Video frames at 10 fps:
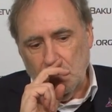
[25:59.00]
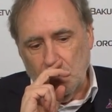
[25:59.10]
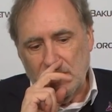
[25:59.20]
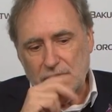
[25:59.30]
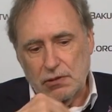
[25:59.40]

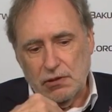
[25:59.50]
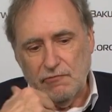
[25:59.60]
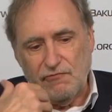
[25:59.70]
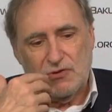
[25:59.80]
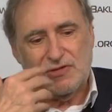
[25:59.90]
when
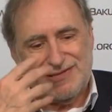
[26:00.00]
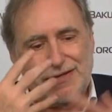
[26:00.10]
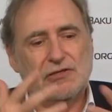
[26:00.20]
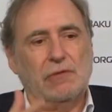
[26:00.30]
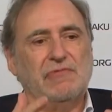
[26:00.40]
the France
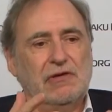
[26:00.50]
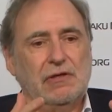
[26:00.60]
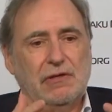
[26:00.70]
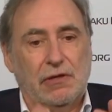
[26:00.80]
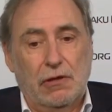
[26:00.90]
say
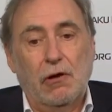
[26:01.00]
something, the